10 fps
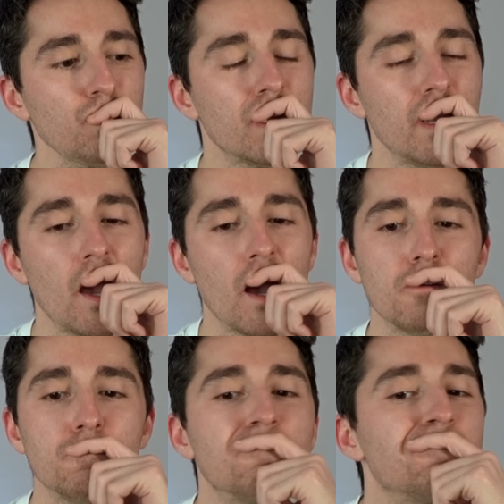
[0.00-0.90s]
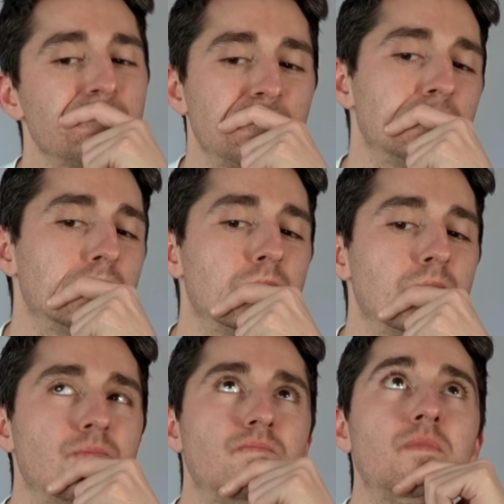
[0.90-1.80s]
Now,
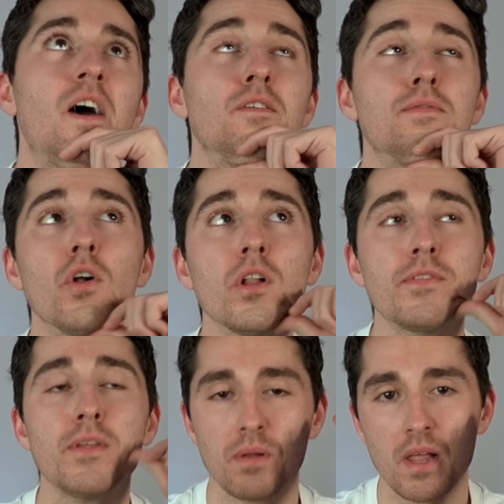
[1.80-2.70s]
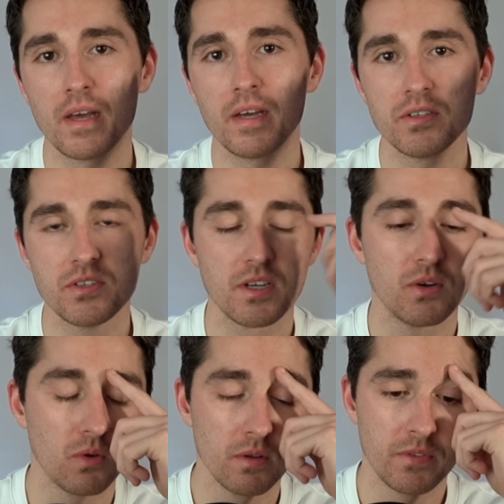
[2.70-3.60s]
out of all of the players and
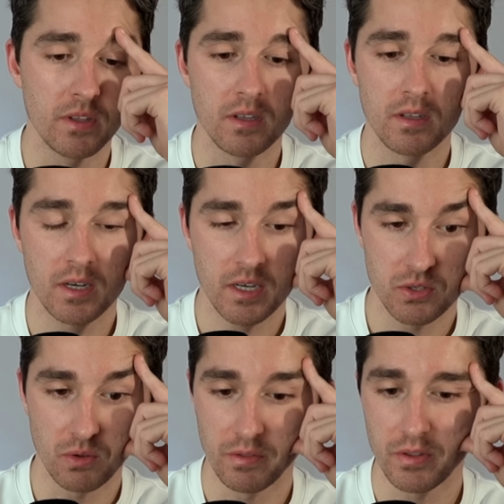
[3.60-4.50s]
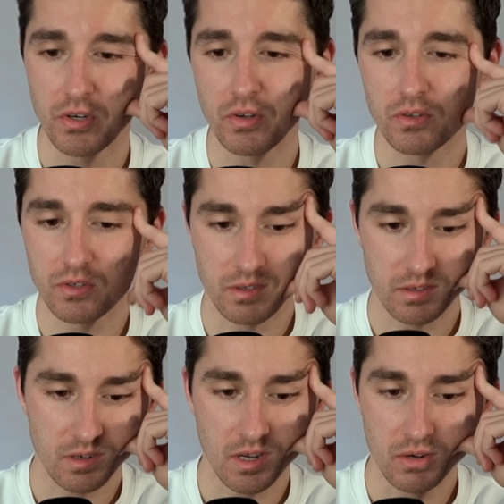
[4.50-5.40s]
all of the news
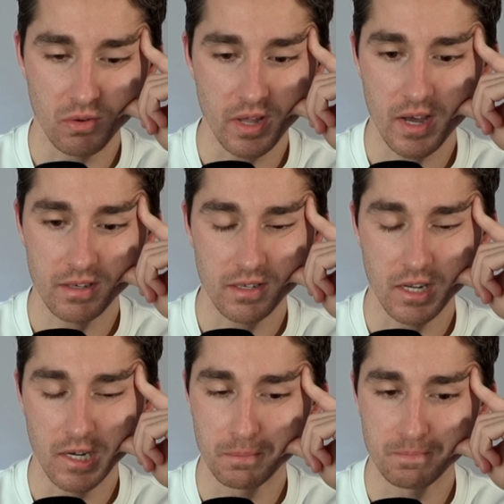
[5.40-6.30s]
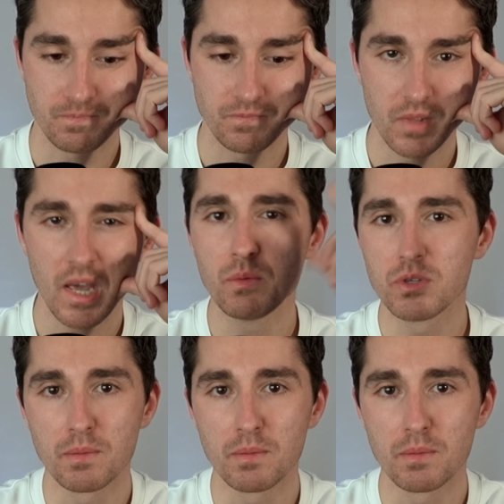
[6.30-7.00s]
and all that, he was the